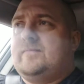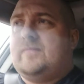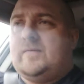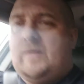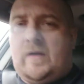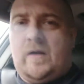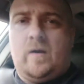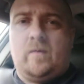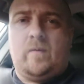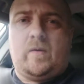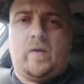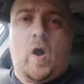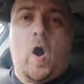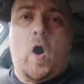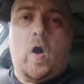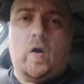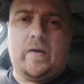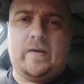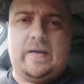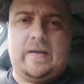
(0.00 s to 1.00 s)
you know,
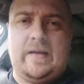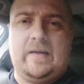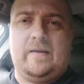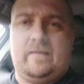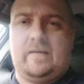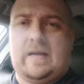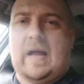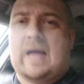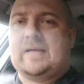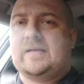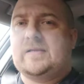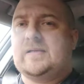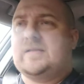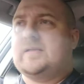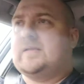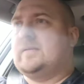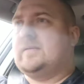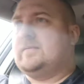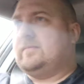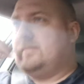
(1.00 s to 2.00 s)
cockney
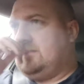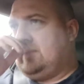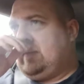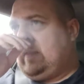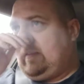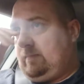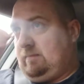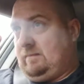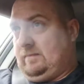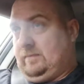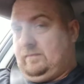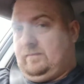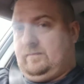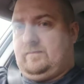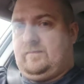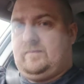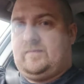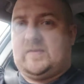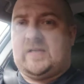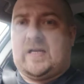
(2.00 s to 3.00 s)
gangster
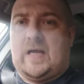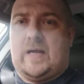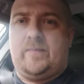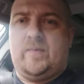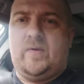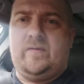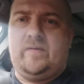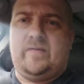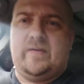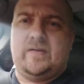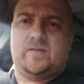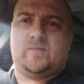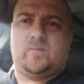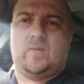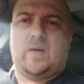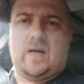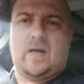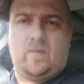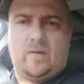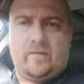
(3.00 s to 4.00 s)
type movies.
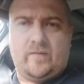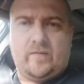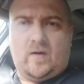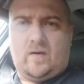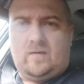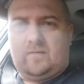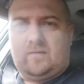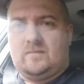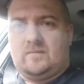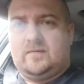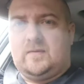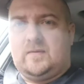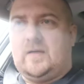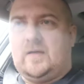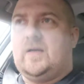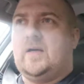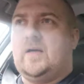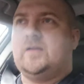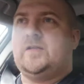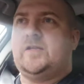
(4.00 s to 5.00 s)
Wow, I've got
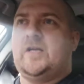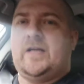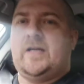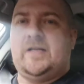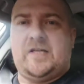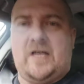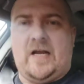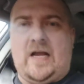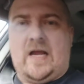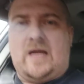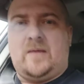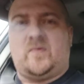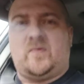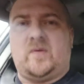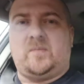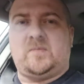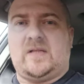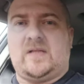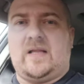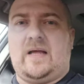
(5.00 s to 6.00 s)
a J.J.
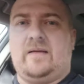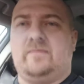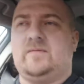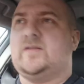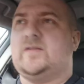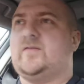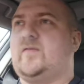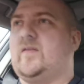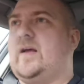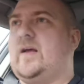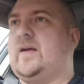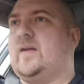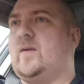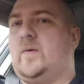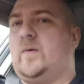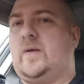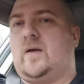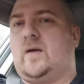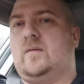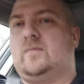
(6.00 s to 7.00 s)
Abrams lens flare
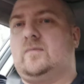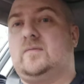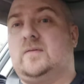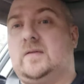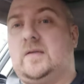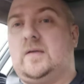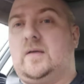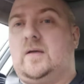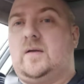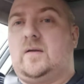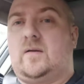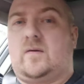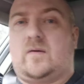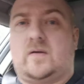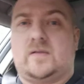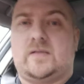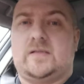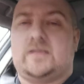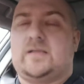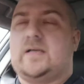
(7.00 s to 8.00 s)
going on
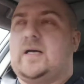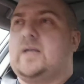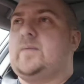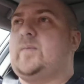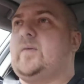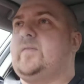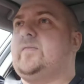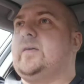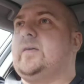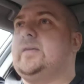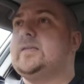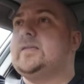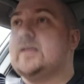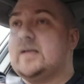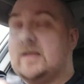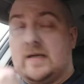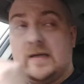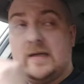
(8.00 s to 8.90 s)
across the side of my face.